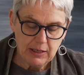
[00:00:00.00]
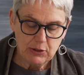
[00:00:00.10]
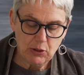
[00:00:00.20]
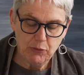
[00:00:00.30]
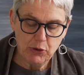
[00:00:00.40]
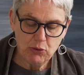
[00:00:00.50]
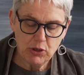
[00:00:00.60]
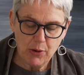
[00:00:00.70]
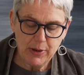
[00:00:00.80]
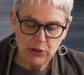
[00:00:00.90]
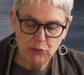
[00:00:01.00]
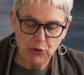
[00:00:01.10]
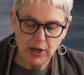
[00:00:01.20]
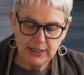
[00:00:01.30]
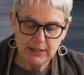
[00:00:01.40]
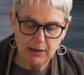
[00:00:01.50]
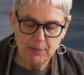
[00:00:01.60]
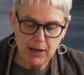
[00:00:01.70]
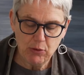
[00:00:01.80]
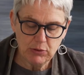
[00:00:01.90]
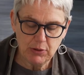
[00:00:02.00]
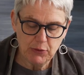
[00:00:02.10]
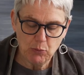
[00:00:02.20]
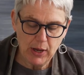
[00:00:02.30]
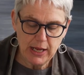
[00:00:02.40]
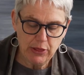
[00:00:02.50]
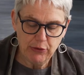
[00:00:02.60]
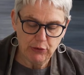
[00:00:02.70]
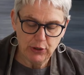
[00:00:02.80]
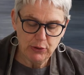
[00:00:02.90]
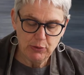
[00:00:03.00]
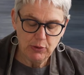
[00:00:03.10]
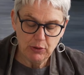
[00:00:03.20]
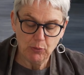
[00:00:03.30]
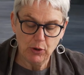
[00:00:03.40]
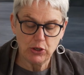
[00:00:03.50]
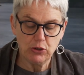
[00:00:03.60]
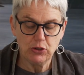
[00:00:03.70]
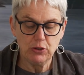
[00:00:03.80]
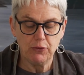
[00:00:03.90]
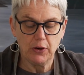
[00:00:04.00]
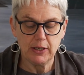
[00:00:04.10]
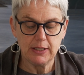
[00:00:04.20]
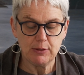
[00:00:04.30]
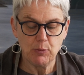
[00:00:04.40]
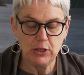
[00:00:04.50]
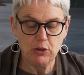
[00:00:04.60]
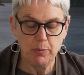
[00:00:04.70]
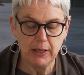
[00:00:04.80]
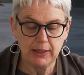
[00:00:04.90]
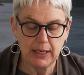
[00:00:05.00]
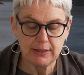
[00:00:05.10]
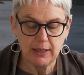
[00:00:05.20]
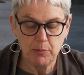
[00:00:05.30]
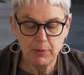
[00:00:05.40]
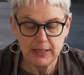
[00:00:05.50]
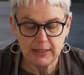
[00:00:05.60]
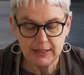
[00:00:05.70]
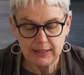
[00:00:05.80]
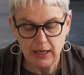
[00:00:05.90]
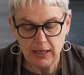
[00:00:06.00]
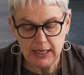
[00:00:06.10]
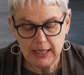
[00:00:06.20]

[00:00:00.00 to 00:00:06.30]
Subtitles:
So if you're going the right amount of the way through, what you should find is when you pick that up, it's slightly